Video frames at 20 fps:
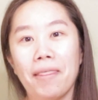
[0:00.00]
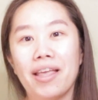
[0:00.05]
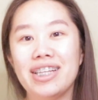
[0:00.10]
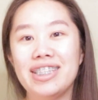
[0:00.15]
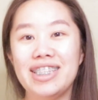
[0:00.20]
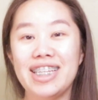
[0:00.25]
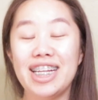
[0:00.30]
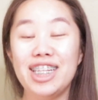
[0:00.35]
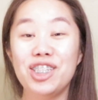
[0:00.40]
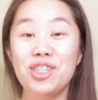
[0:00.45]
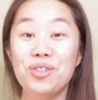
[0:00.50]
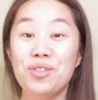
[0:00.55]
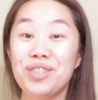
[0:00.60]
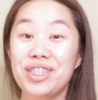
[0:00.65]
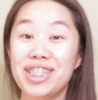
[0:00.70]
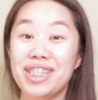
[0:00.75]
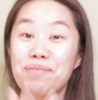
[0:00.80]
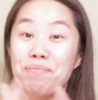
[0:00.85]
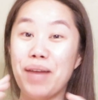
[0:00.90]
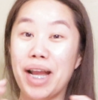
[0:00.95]
stay
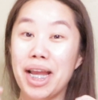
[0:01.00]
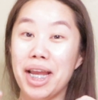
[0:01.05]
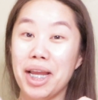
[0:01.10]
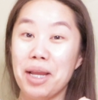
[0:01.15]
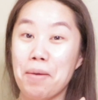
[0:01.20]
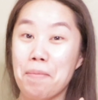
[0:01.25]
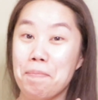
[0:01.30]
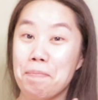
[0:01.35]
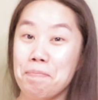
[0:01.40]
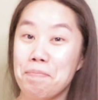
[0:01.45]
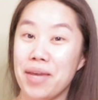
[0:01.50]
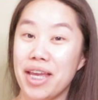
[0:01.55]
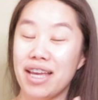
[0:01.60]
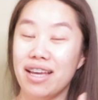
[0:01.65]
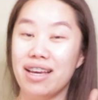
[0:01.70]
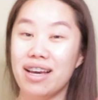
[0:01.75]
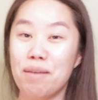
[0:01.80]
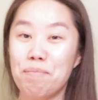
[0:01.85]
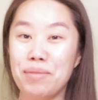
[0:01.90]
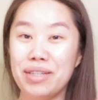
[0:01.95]
tuned to my
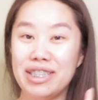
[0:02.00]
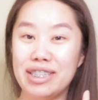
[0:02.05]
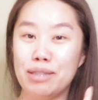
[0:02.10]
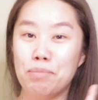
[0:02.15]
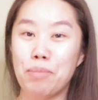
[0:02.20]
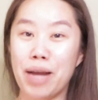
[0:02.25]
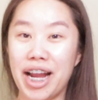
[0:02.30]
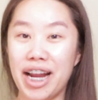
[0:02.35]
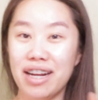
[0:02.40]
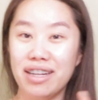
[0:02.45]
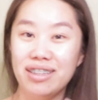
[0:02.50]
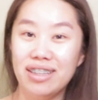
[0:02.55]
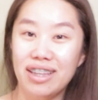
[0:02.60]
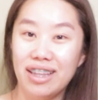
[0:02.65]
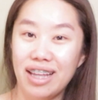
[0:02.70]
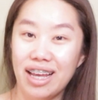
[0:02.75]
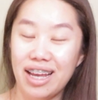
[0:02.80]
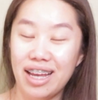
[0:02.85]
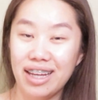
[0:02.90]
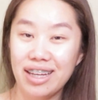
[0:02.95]
makeup inspired
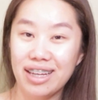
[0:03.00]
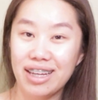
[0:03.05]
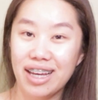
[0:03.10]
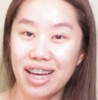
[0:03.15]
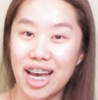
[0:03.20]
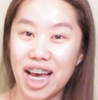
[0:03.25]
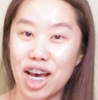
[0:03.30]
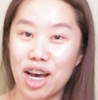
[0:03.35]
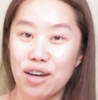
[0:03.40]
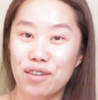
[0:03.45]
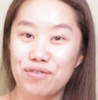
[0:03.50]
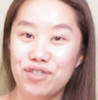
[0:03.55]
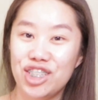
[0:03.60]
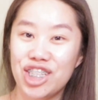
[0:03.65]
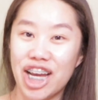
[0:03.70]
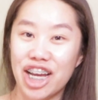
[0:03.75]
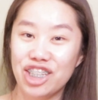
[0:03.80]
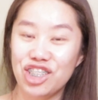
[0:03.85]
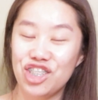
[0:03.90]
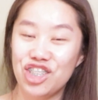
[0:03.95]
look of
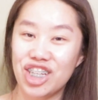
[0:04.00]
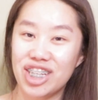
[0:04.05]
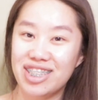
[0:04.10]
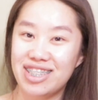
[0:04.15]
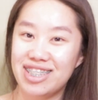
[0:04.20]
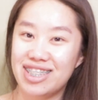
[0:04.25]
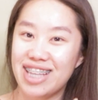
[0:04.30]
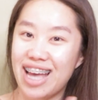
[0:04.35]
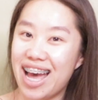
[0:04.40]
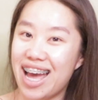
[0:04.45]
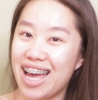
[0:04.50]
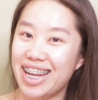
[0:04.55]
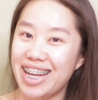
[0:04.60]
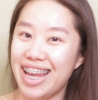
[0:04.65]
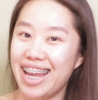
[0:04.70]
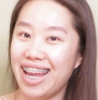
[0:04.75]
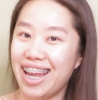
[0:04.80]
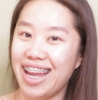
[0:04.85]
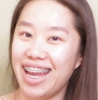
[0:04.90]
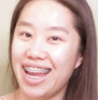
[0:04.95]
Touch
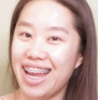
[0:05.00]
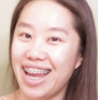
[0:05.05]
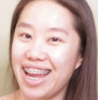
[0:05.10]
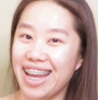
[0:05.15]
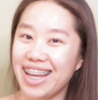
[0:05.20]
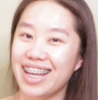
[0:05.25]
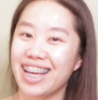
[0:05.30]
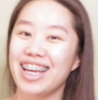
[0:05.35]
Sonic.